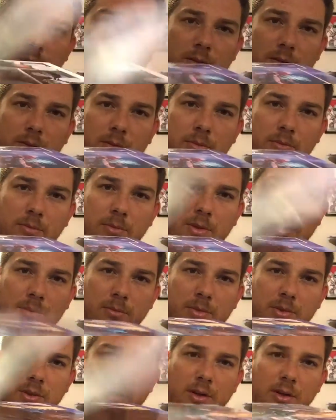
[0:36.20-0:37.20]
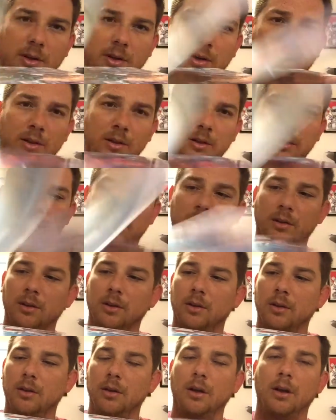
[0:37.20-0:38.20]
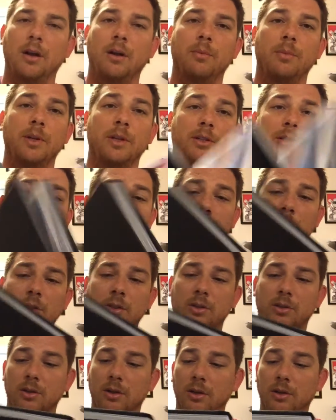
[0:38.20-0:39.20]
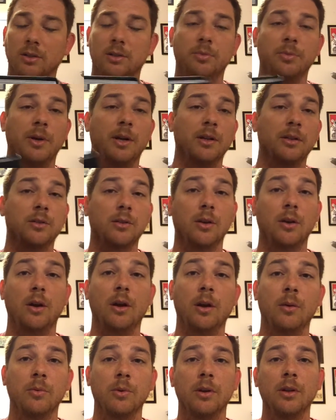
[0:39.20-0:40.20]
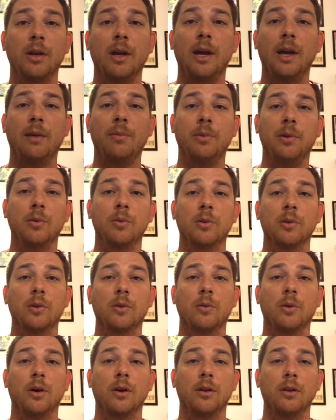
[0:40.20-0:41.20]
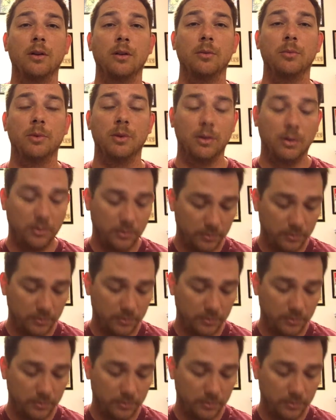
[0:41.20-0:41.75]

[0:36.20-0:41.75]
so I'm sorry. But it's a really strong spine, so I'm really happy with the quality of the book.